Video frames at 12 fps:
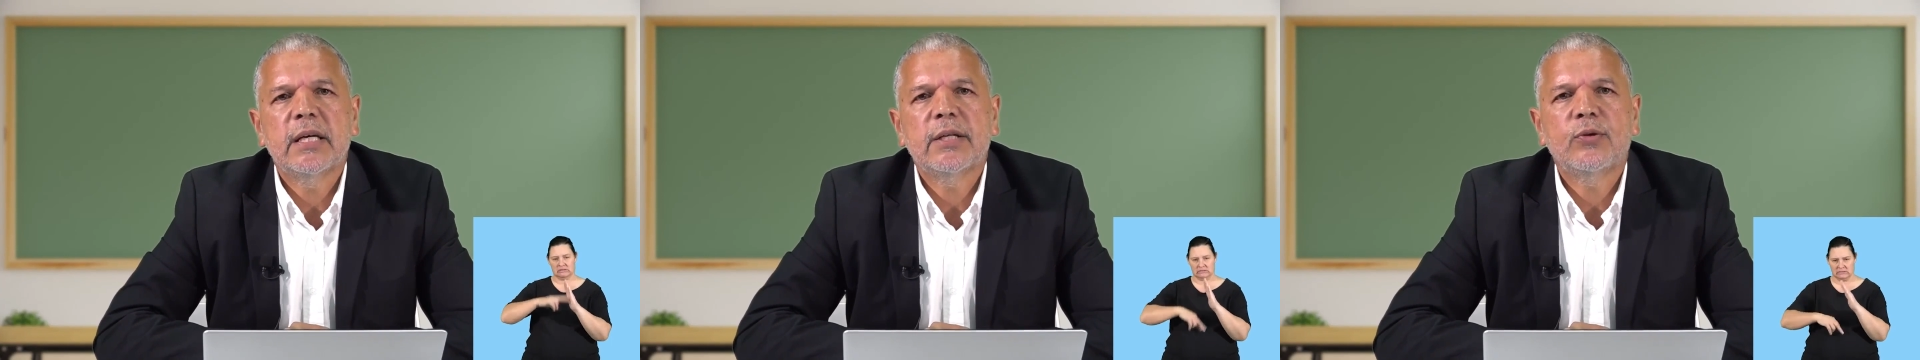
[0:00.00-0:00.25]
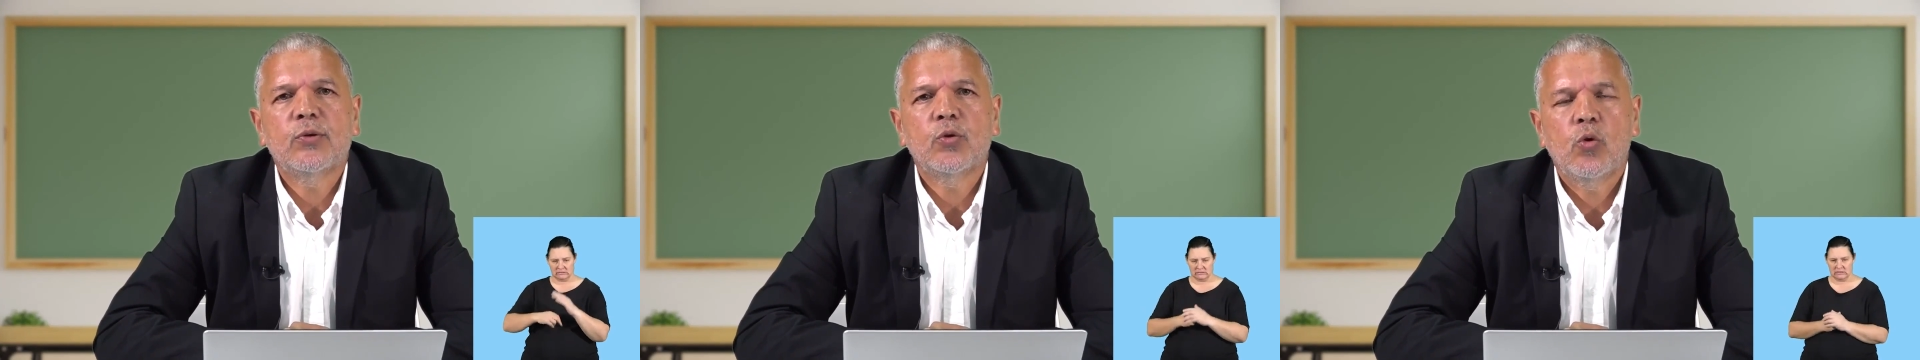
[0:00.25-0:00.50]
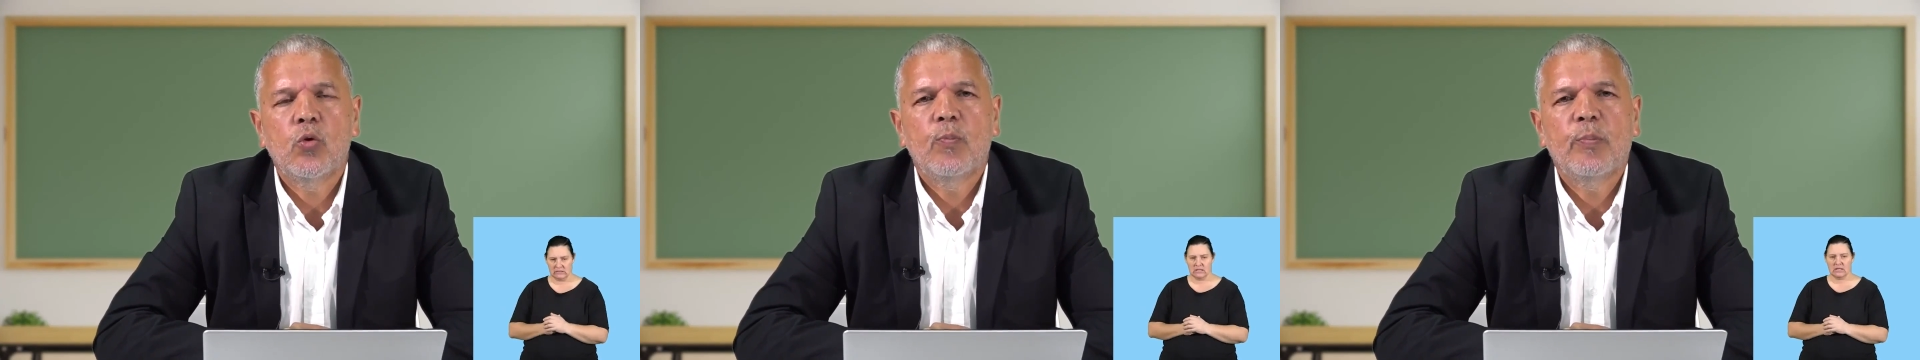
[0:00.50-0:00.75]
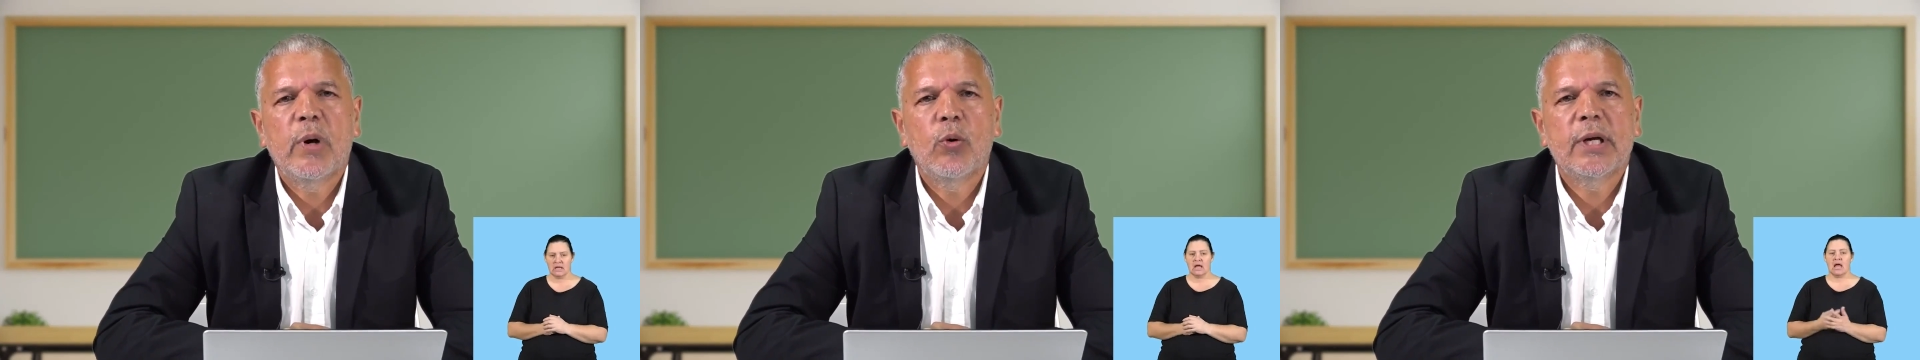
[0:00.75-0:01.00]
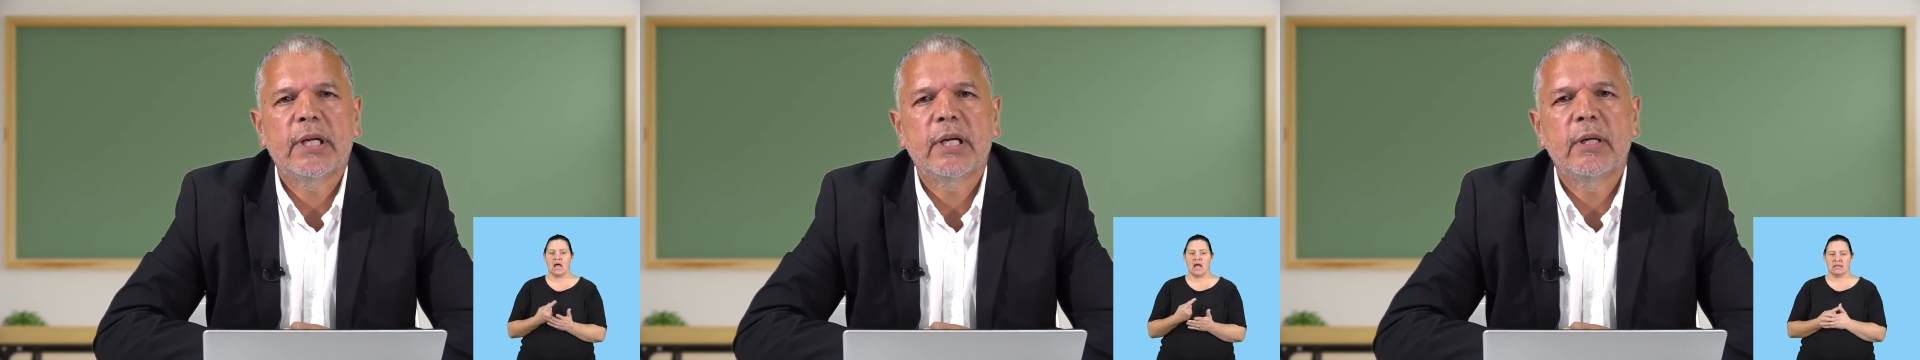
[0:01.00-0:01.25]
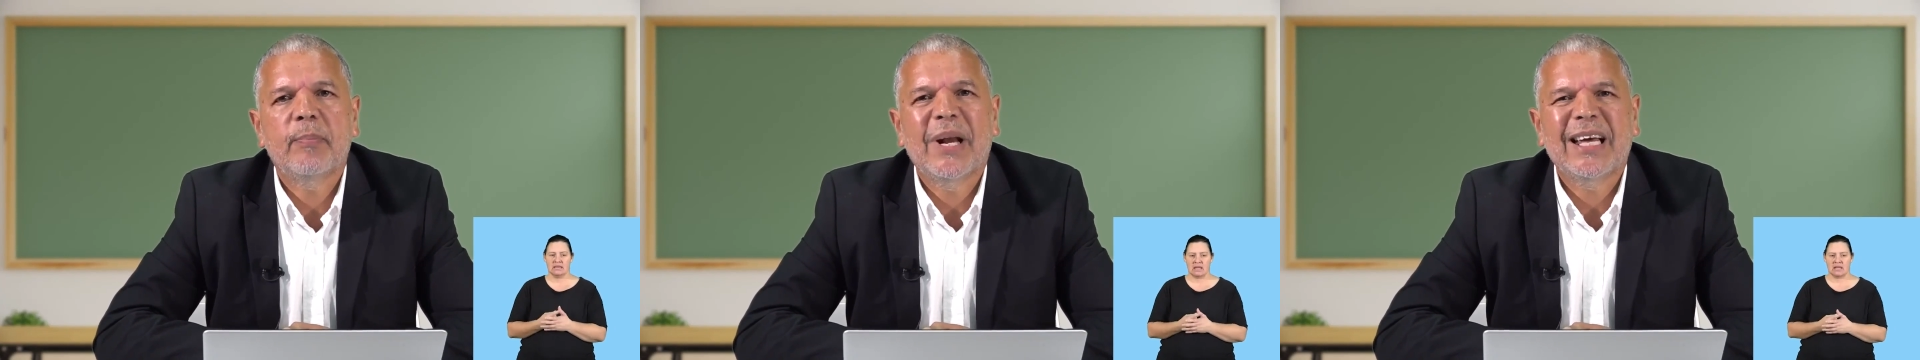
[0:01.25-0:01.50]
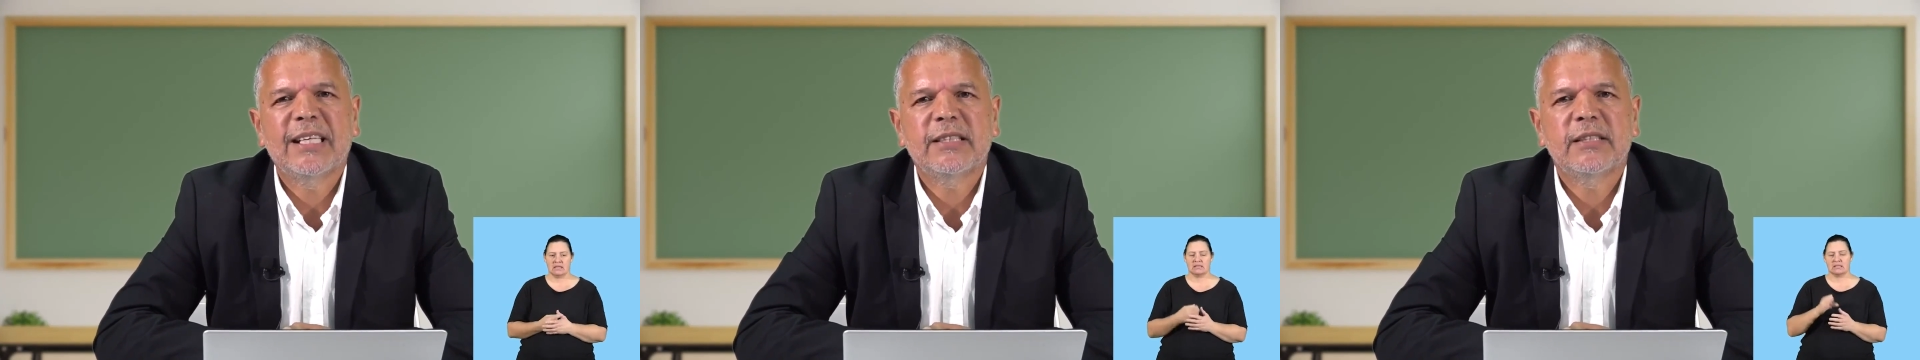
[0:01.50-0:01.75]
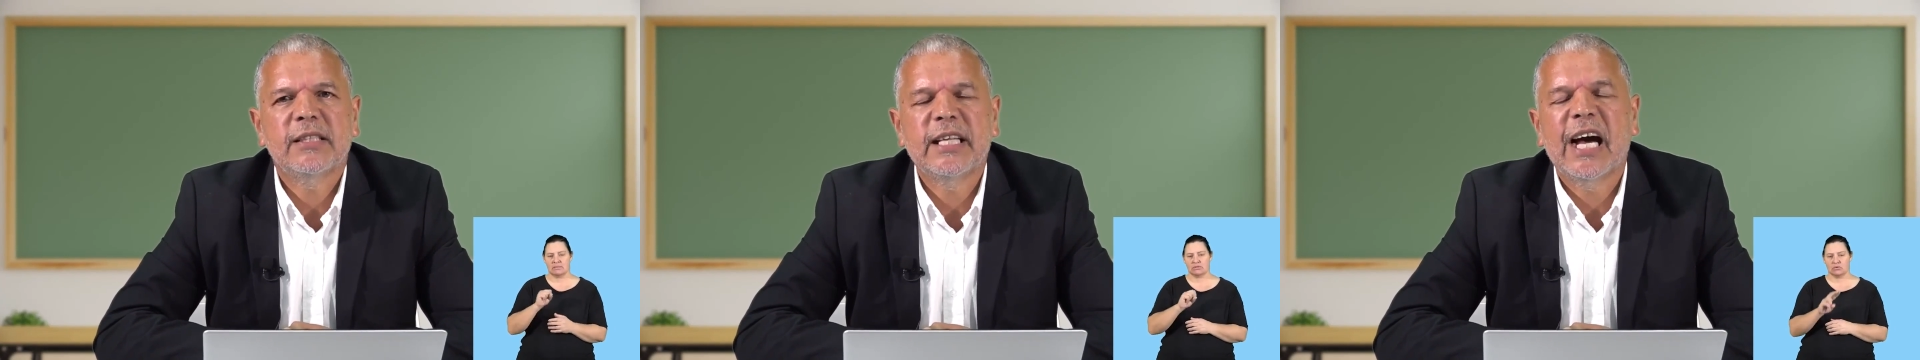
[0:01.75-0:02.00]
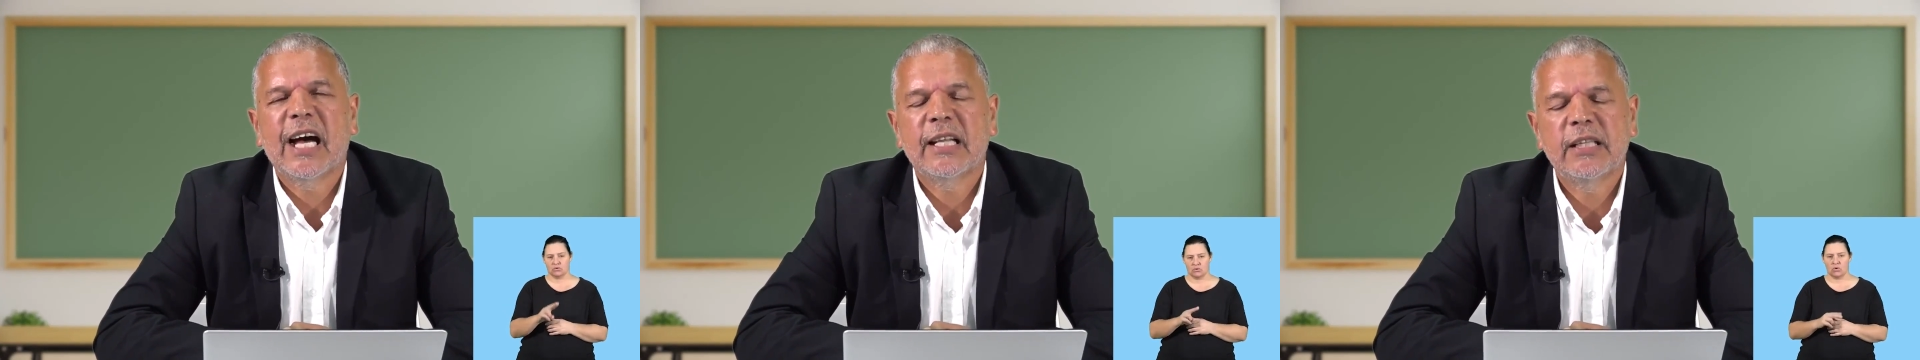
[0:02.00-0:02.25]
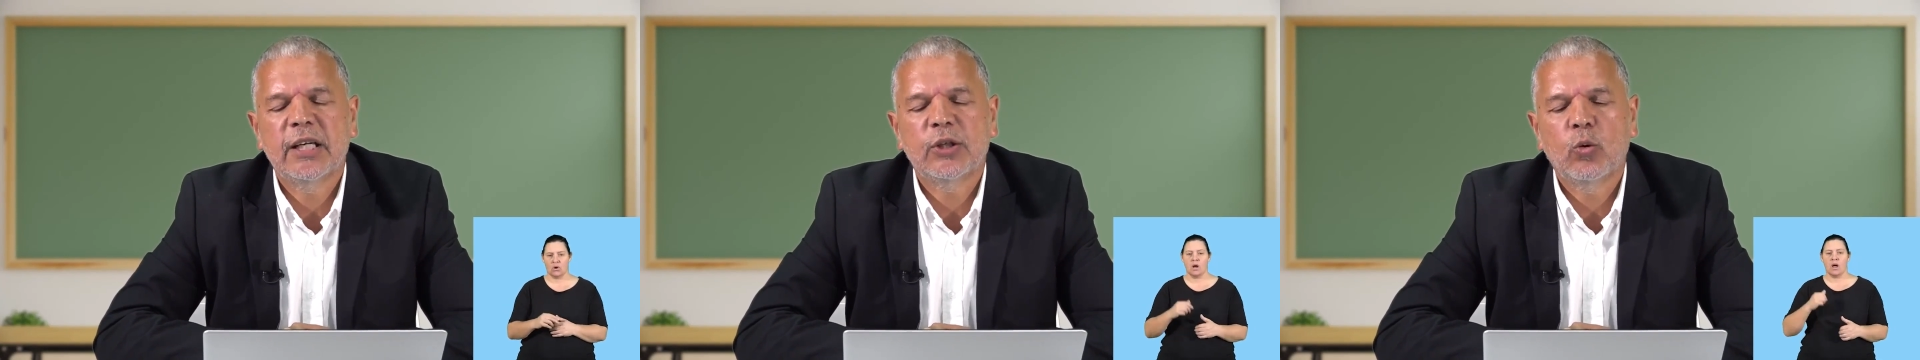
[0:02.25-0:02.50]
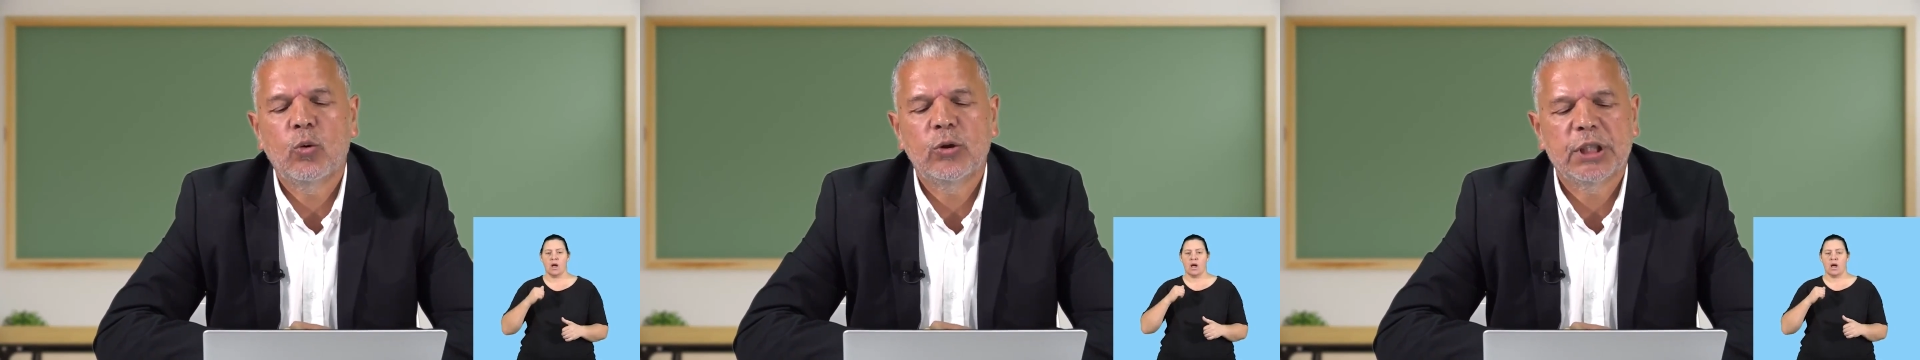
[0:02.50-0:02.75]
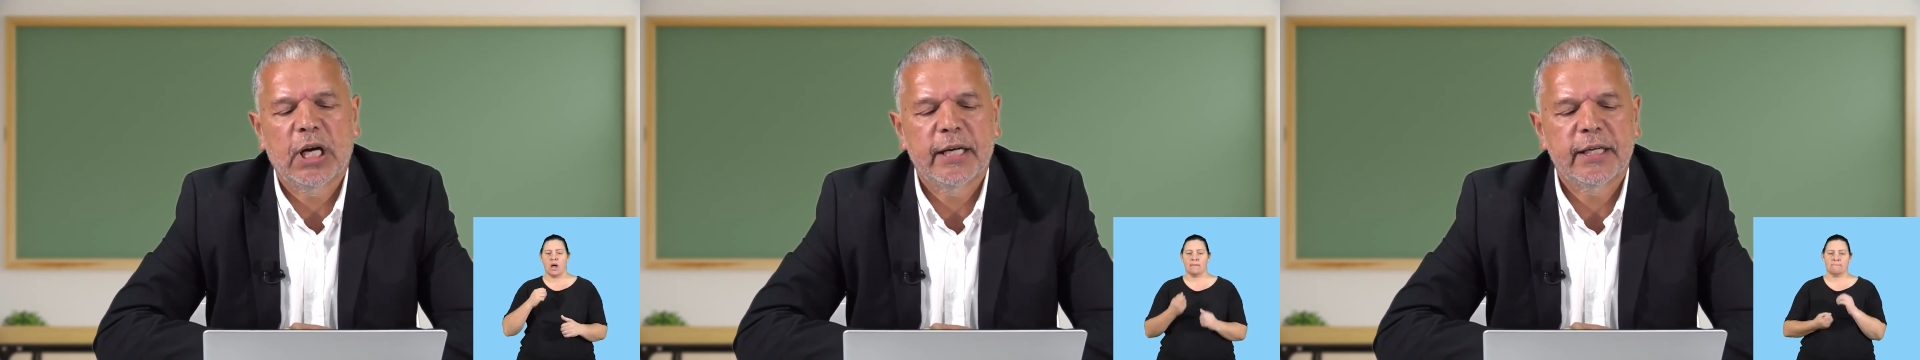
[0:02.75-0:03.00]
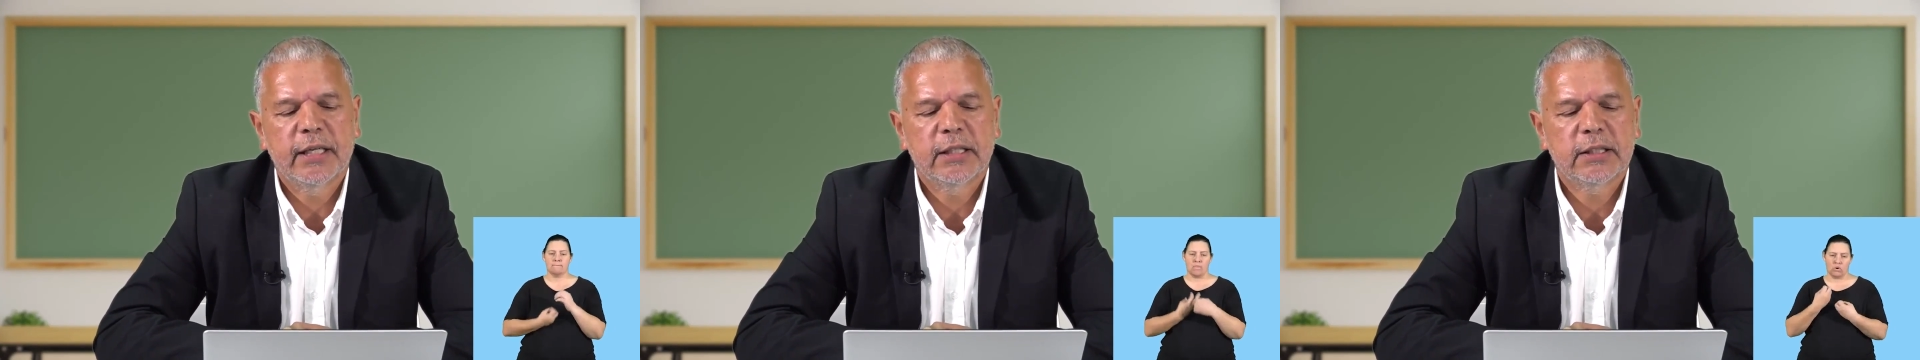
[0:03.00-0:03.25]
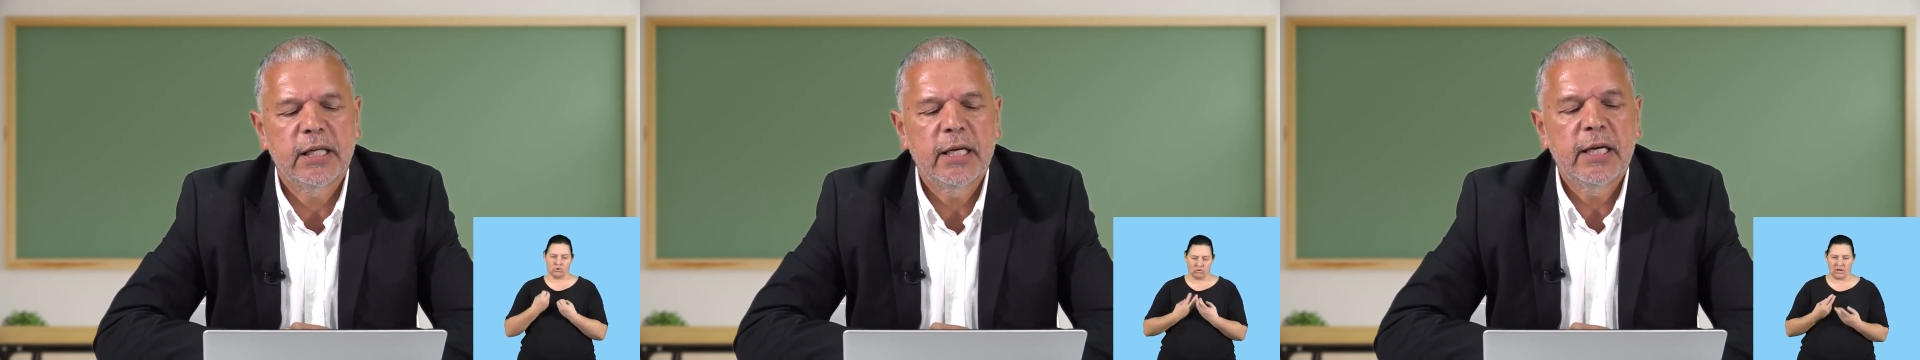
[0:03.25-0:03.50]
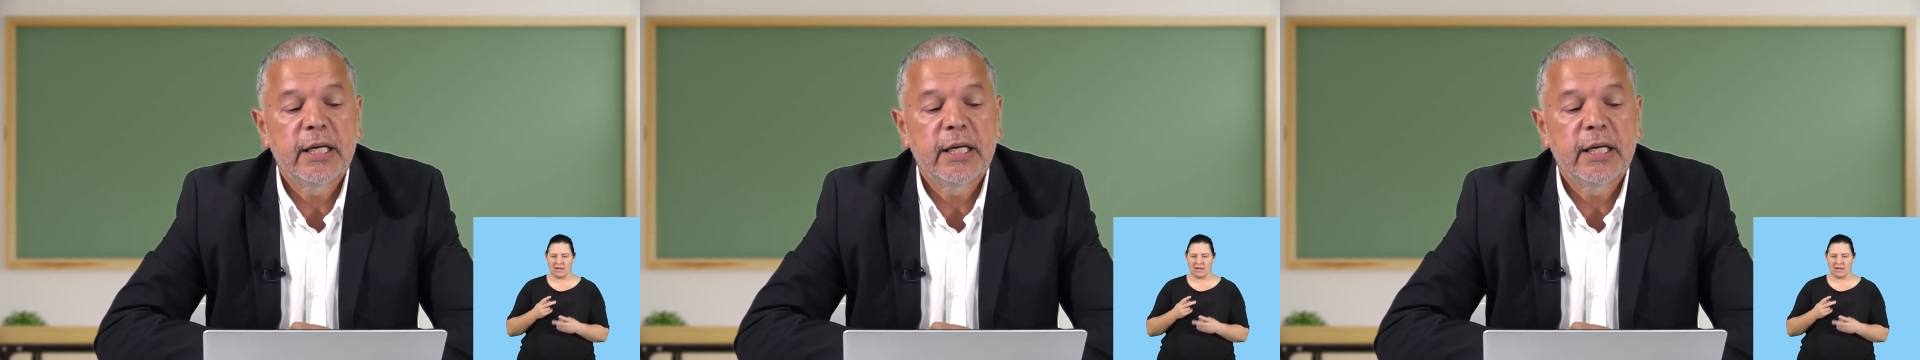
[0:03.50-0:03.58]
2, poetry plus the other 2 genres.